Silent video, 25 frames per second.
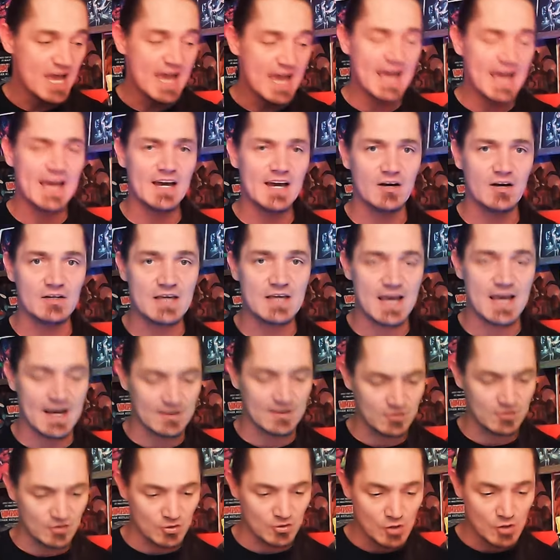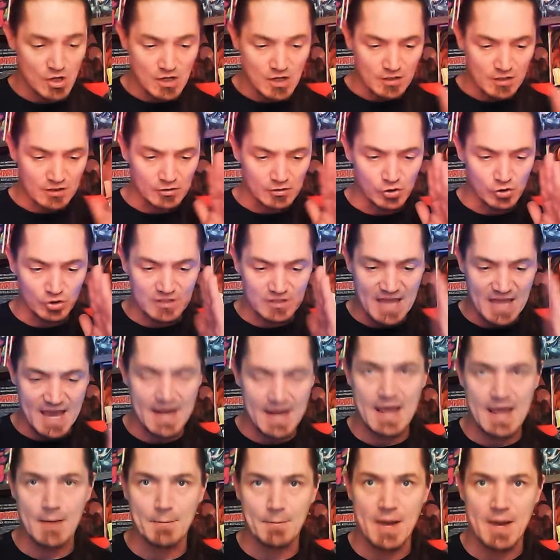Hell yeah, dude. And look
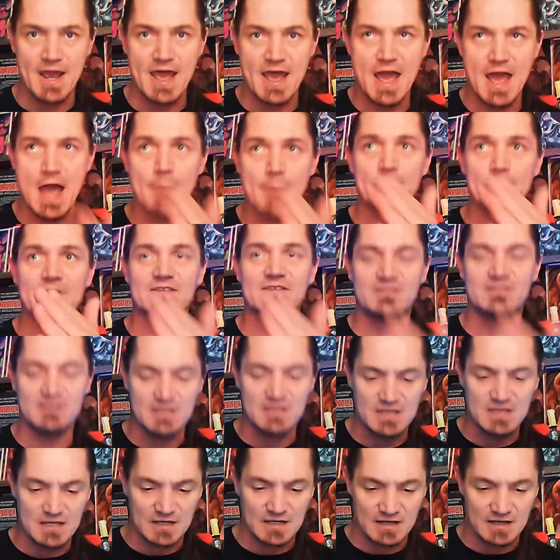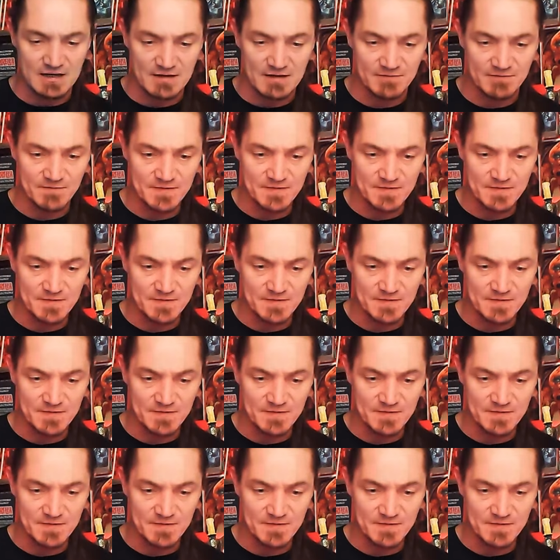at my app and see if,